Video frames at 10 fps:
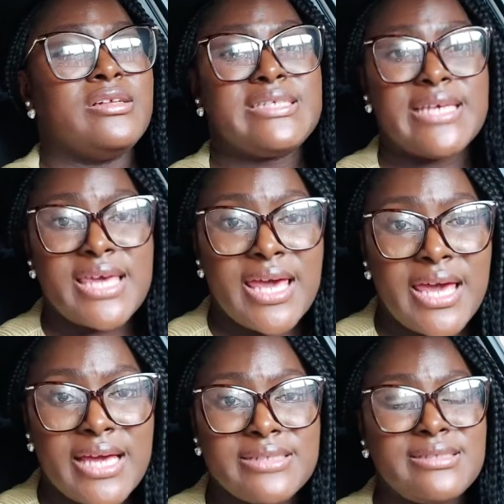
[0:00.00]

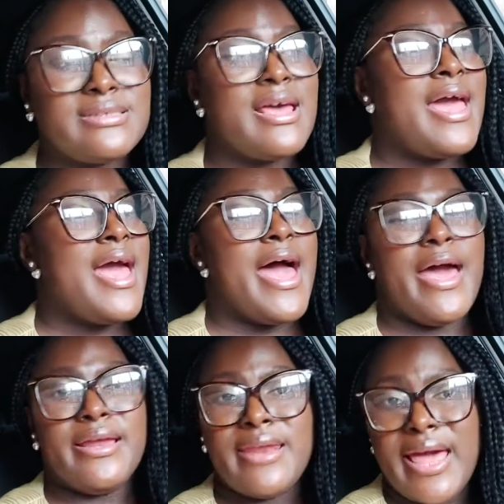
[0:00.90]
tickets,
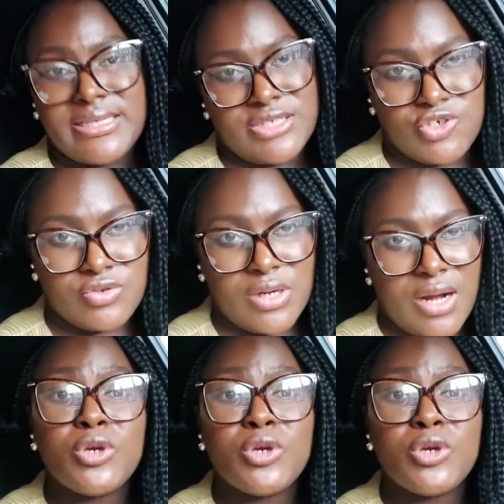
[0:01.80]
and etc.